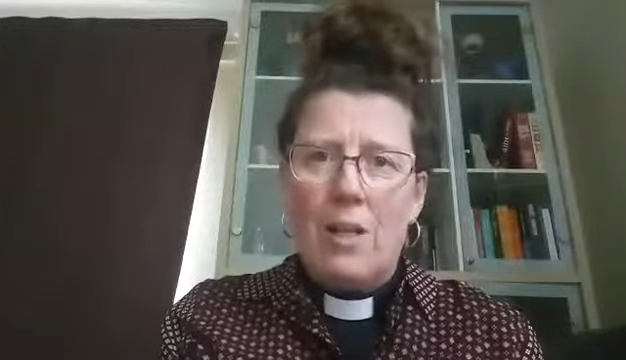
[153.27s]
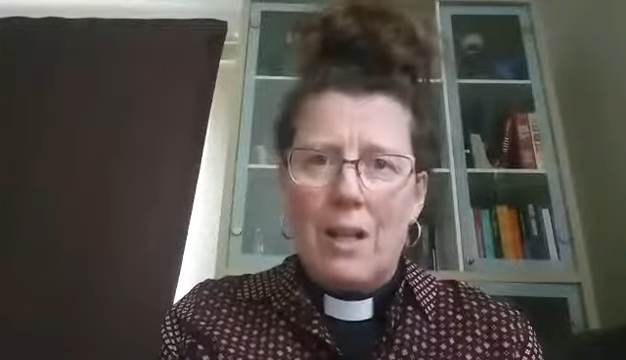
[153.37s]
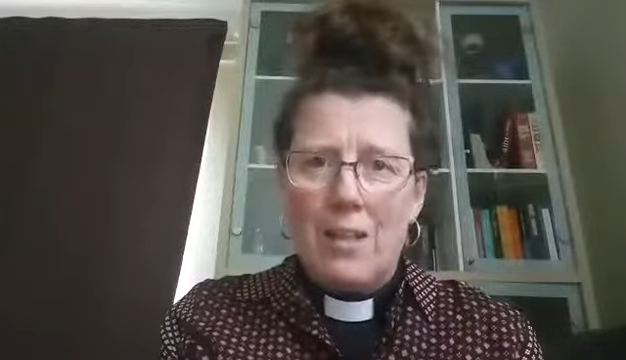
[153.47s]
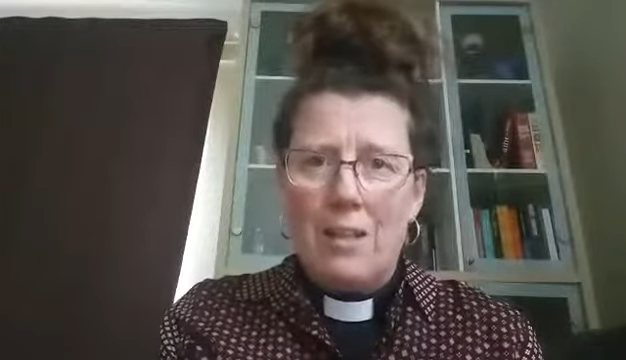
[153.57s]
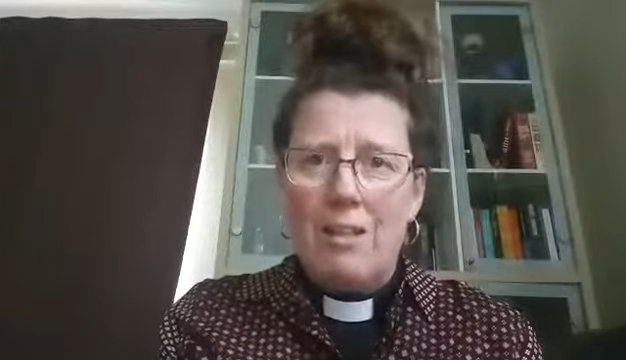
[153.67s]
I
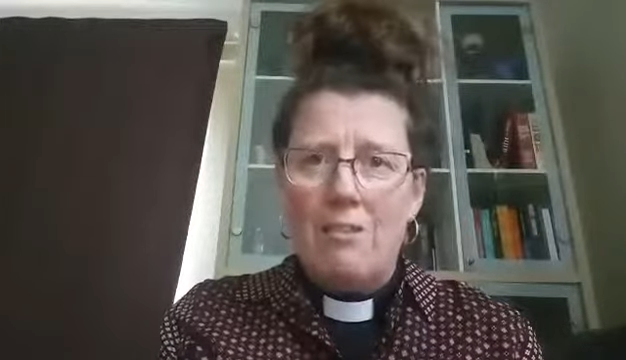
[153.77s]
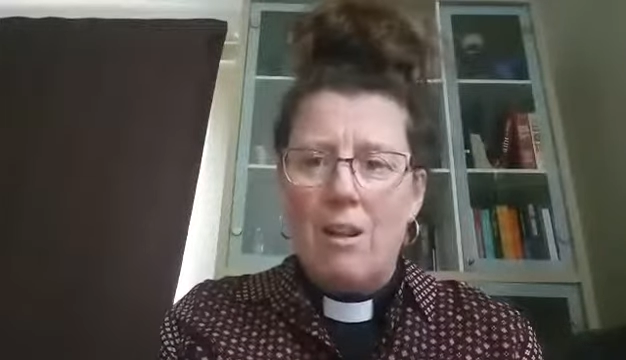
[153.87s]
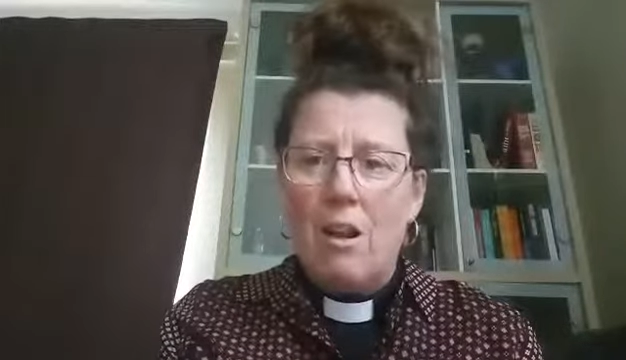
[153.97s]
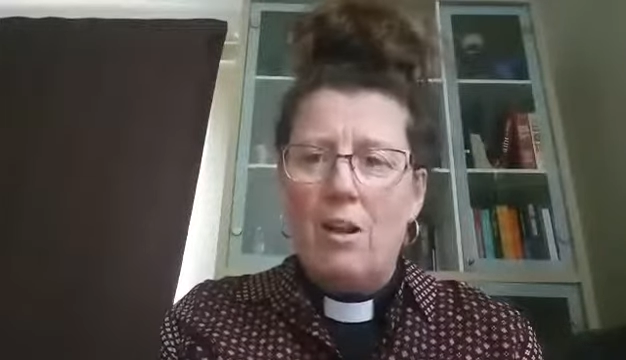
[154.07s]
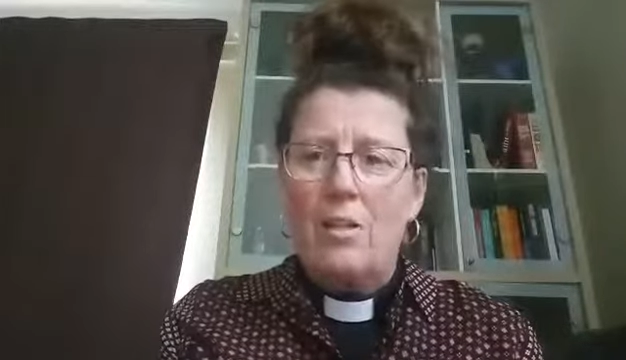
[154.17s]
think there's a
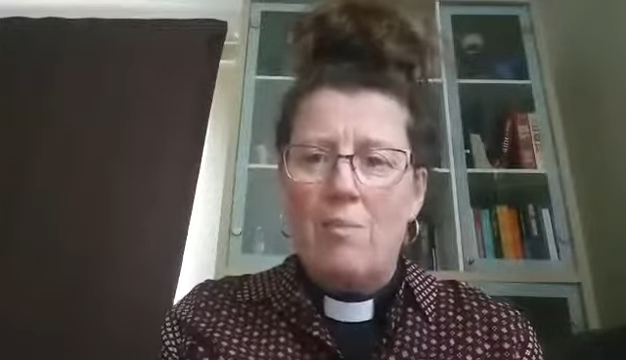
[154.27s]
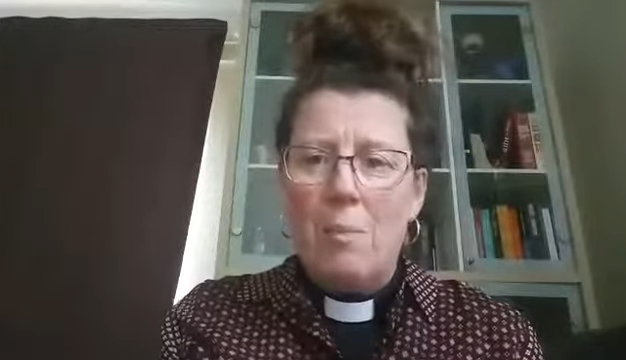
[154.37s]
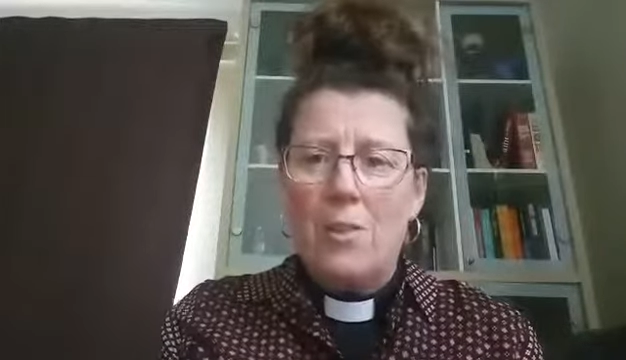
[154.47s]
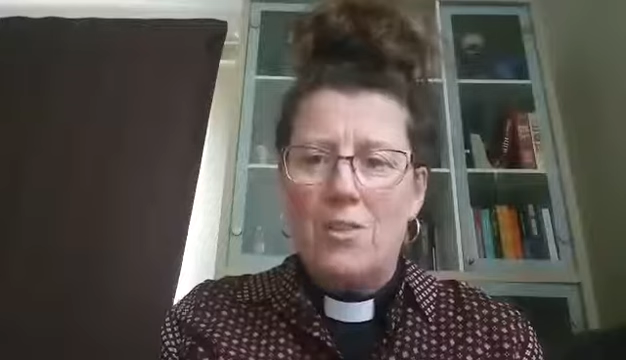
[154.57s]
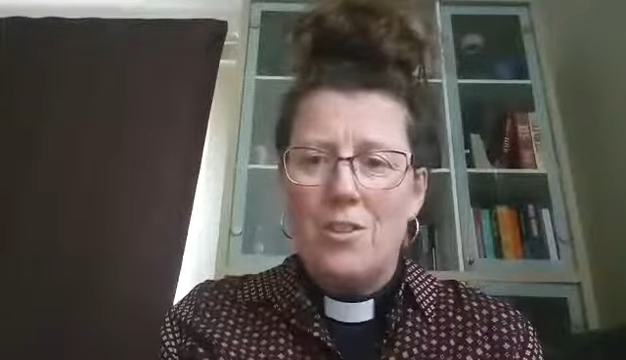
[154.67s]
lot of
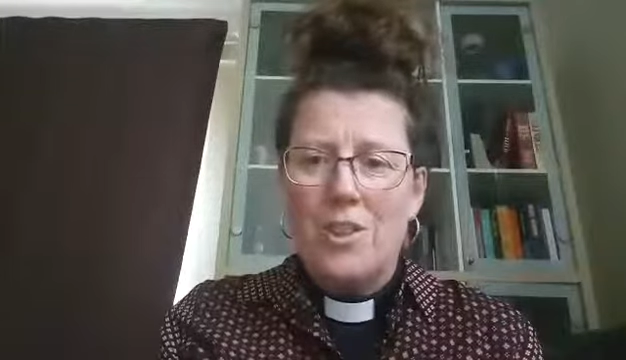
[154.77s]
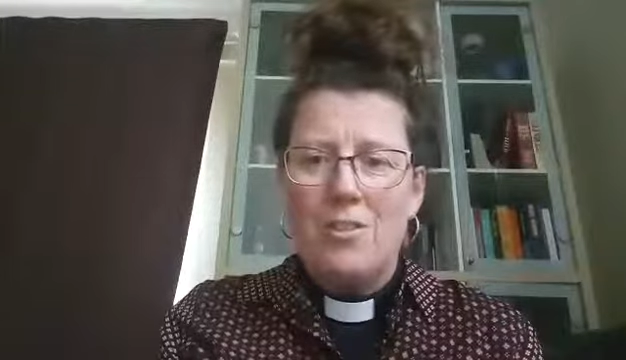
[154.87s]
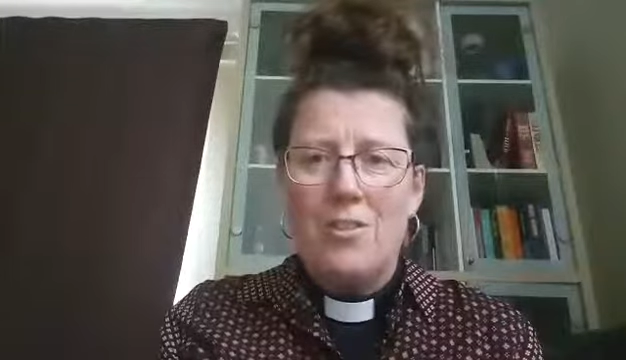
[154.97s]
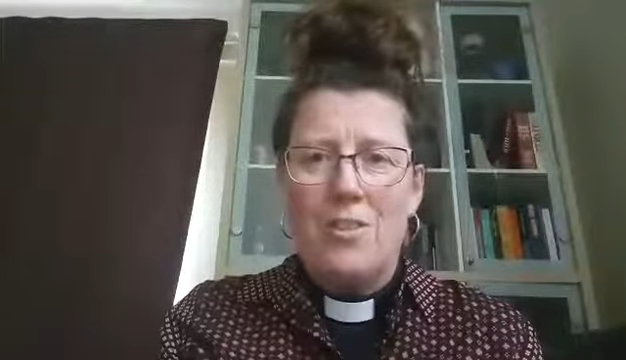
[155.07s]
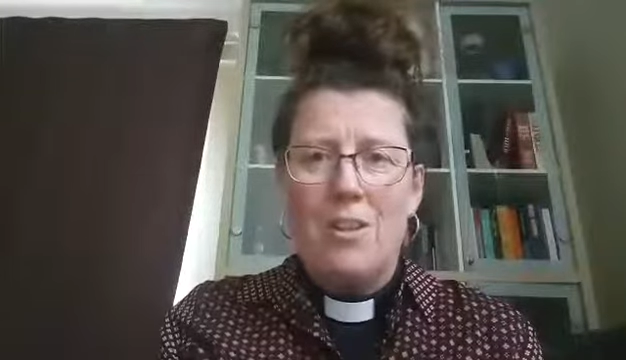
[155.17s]

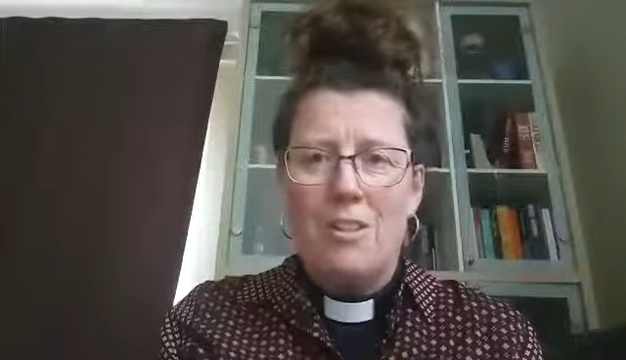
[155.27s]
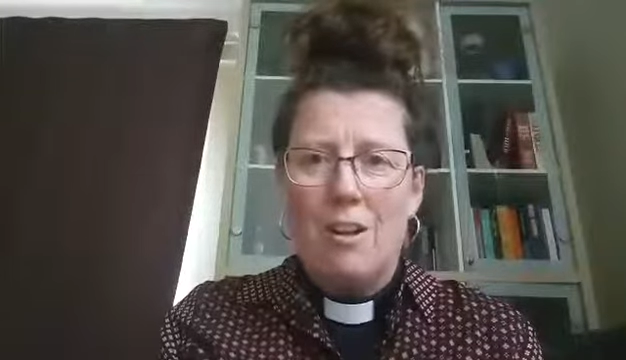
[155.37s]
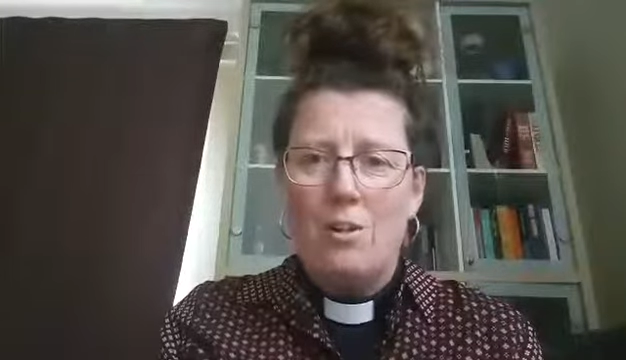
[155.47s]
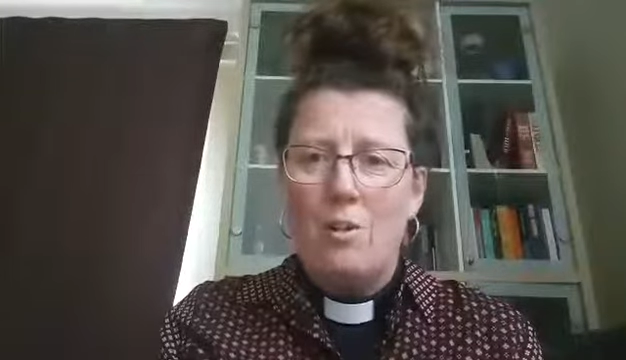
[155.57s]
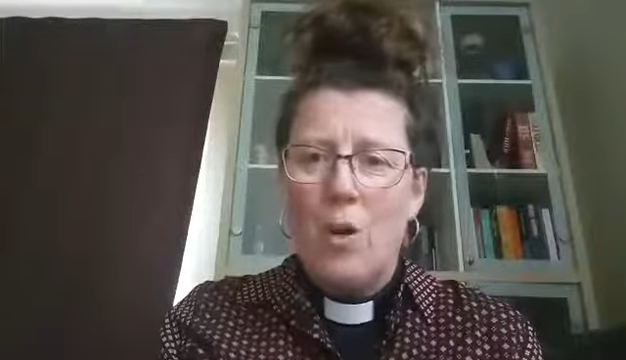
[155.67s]
positives. There's a
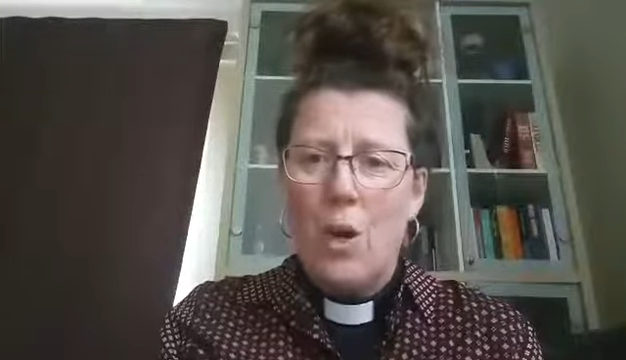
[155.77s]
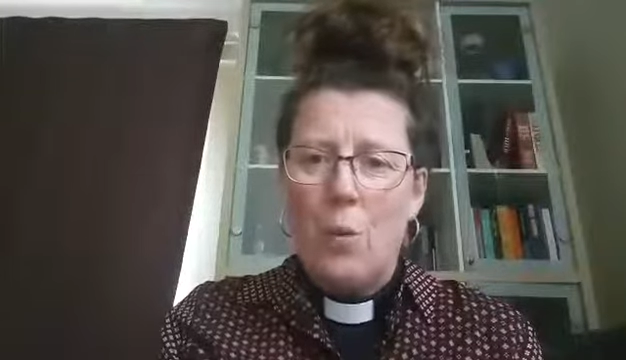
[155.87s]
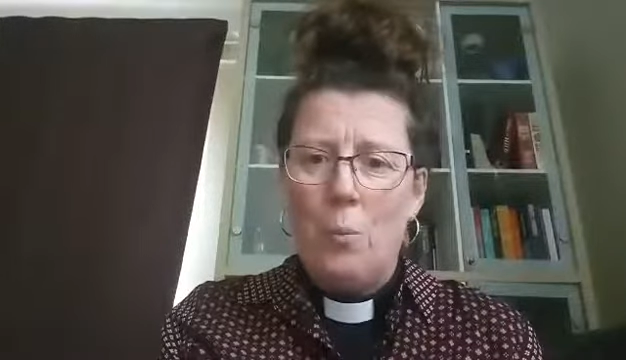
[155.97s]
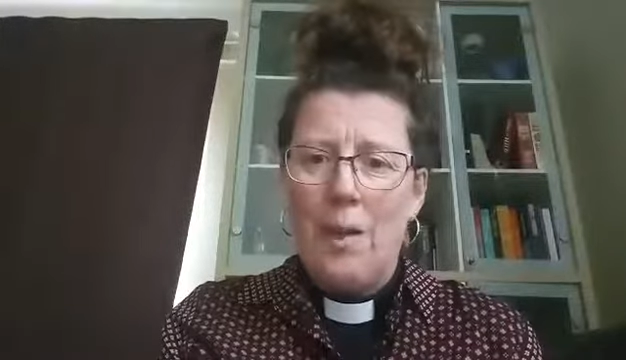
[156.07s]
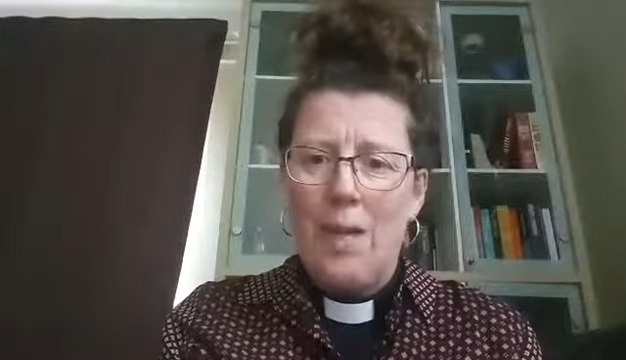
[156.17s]
lot of
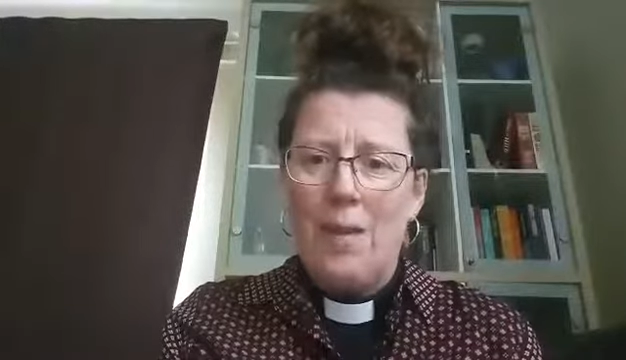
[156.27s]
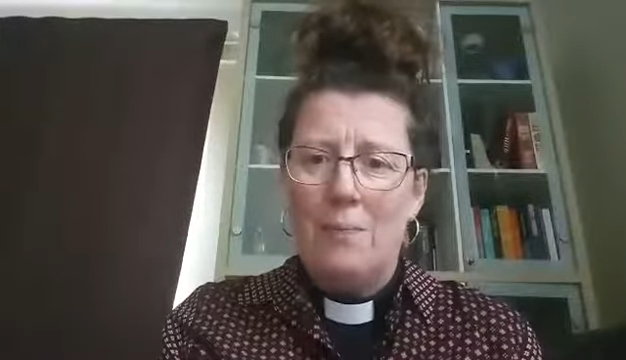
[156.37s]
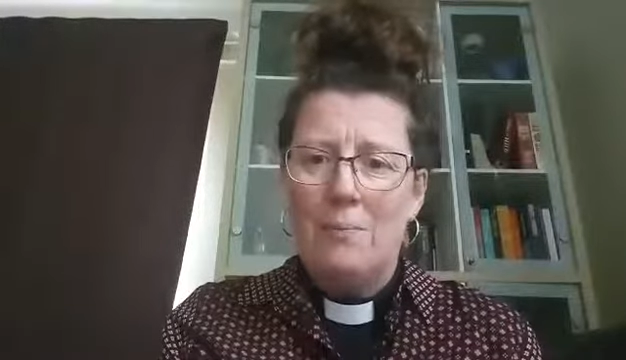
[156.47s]
hope here.